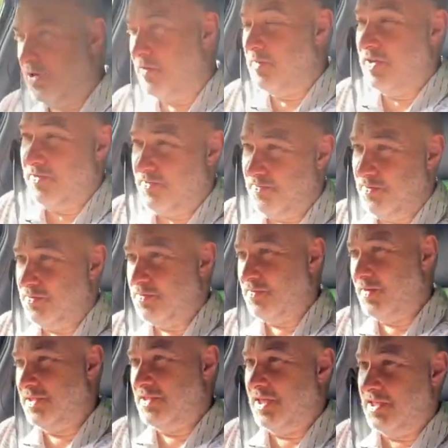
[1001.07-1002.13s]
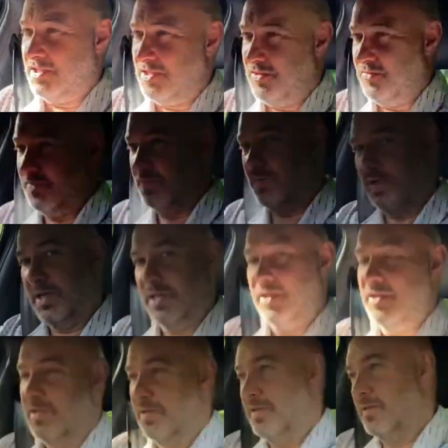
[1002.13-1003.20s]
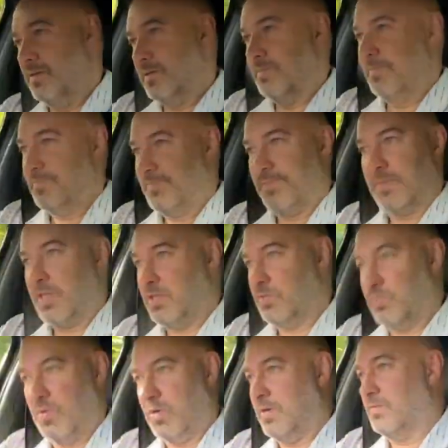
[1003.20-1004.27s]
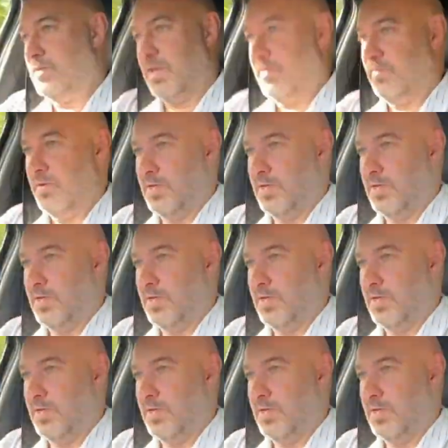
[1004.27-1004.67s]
and it feels fantastic through here. It drives lovely.